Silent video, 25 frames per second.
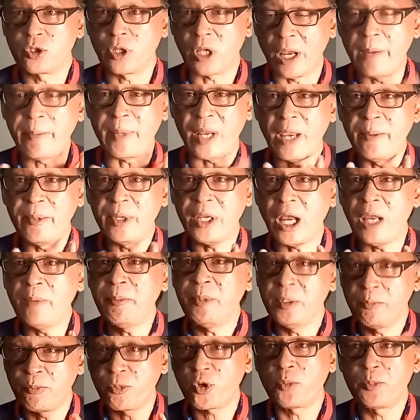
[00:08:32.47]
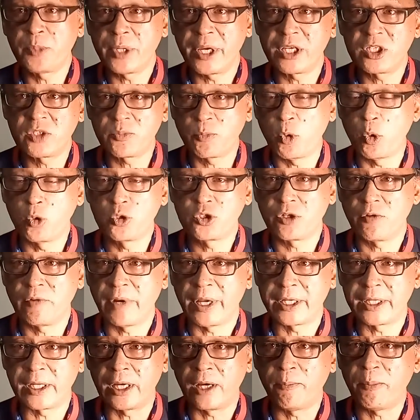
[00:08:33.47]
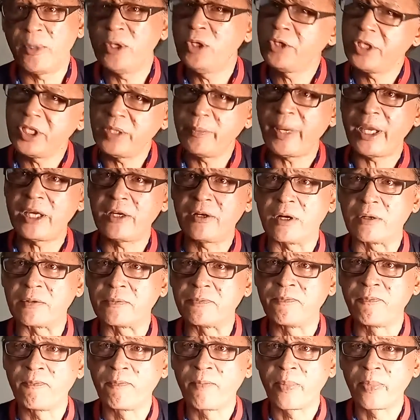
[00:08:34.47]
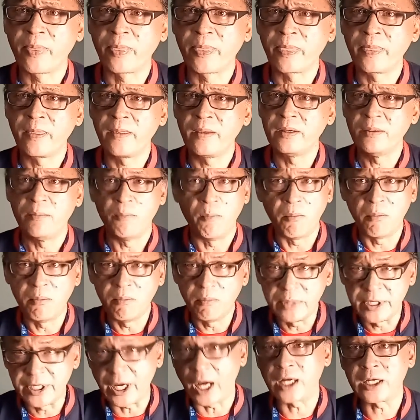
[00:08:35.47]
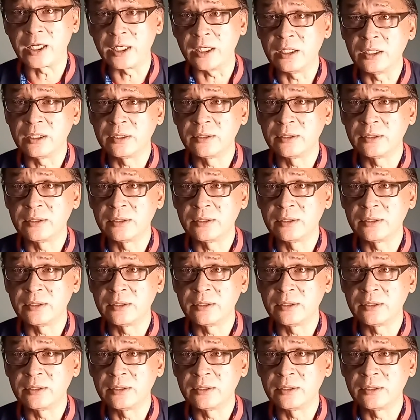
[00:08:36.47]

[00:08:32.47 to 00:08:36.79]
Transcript: I'm in proper exposure right now, but look at the background, darker.